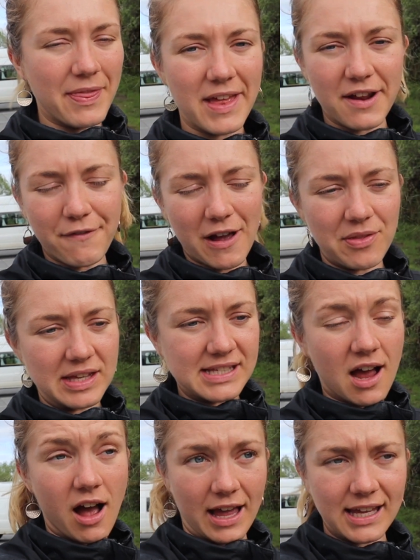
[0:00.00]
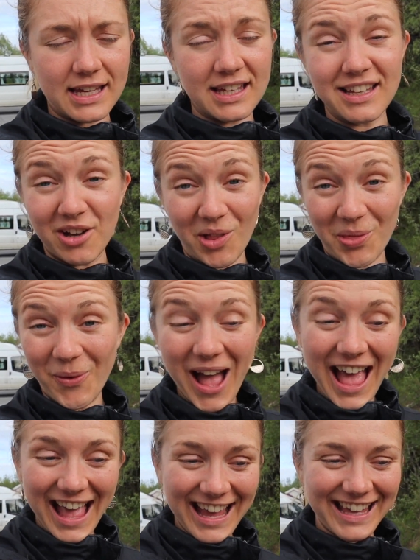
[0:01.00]
and then I found this hike on the
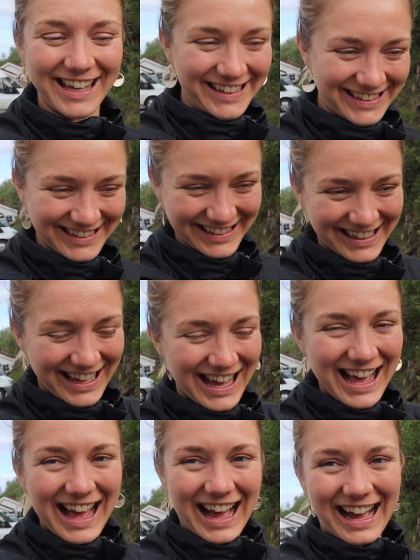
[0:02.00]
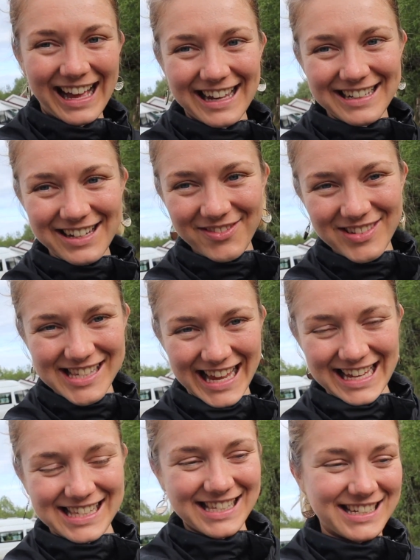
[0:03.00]
way and couldn't
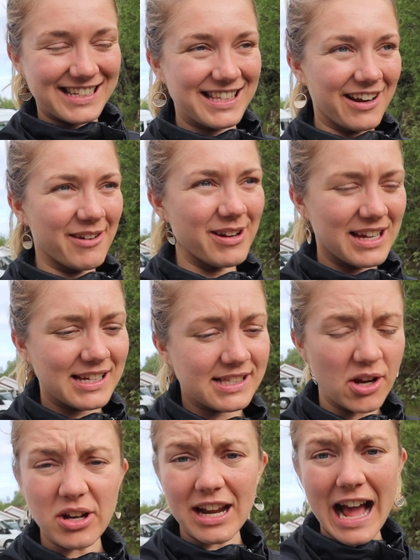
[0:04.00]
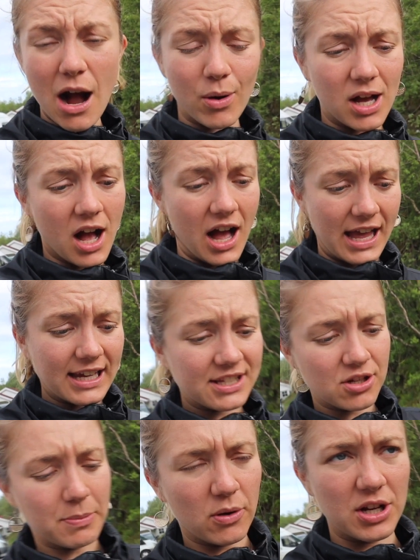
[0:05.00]
resist. So it's only an hour hike,
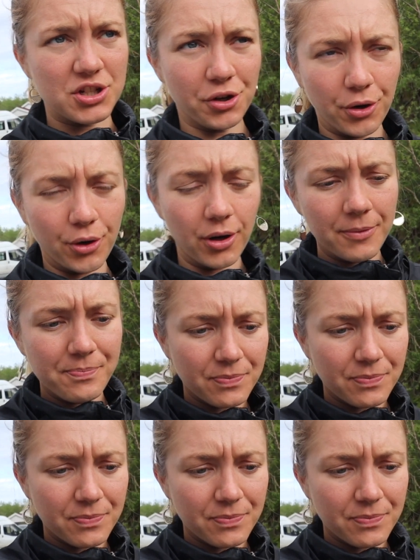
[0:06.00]
should be quite short.